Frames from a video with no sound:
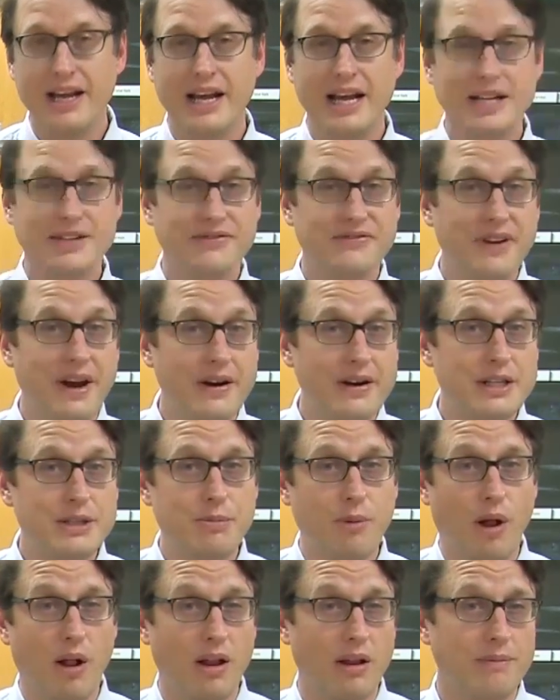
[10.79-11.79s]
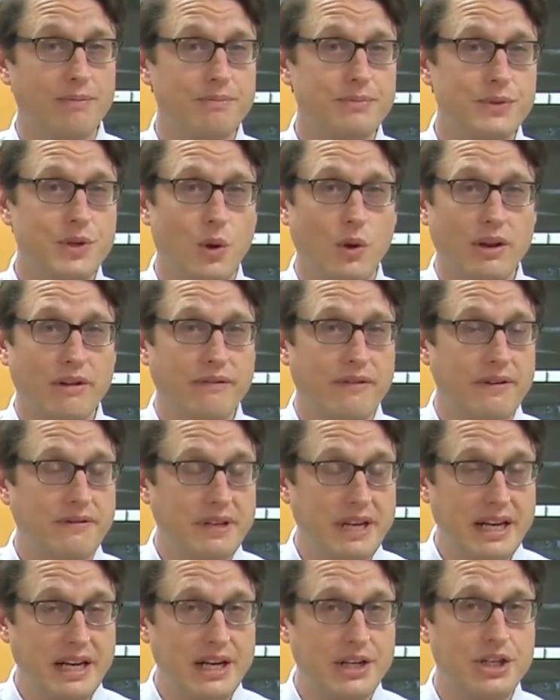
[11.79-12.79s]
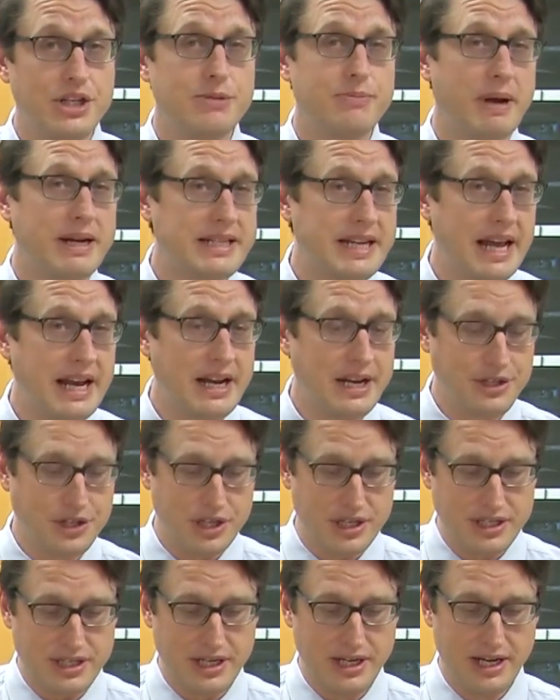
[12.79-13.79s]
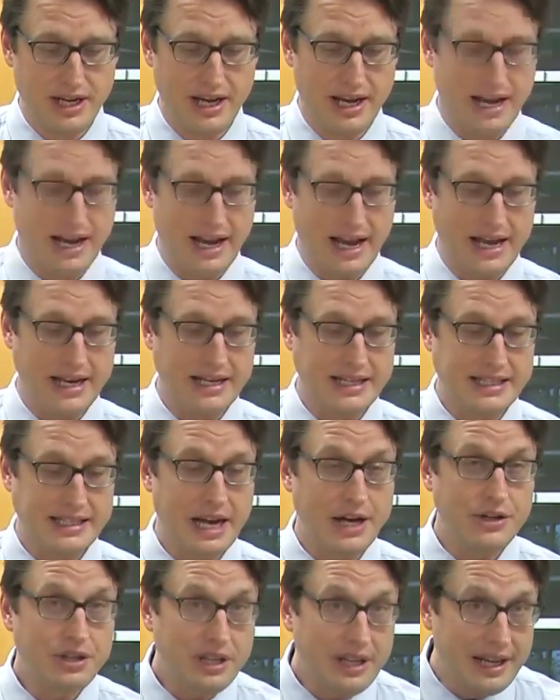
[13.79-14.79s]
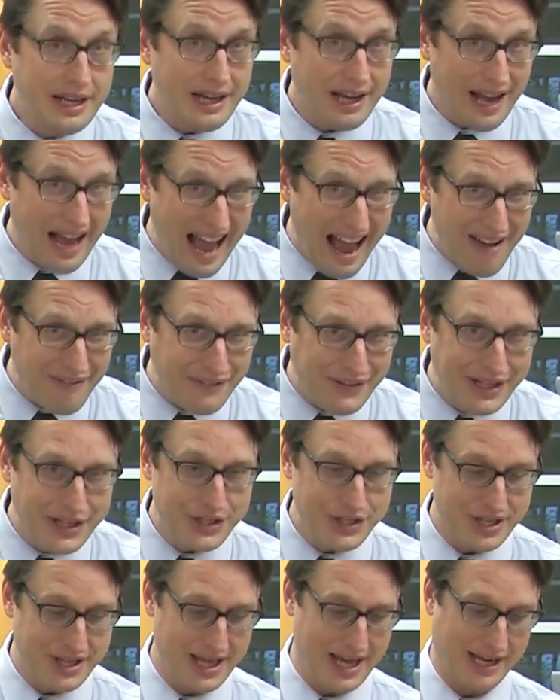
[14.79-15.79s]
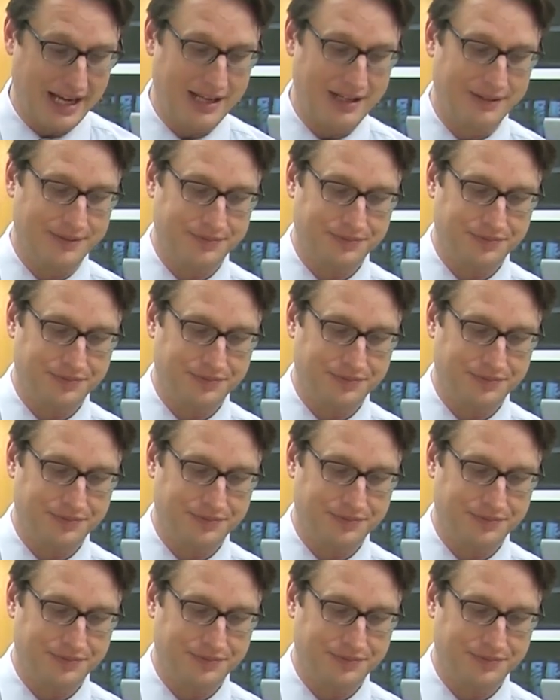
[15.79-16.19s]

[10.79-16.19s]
It's very small. It's only fifteen inches by ten inches and essentially a half an inch thick.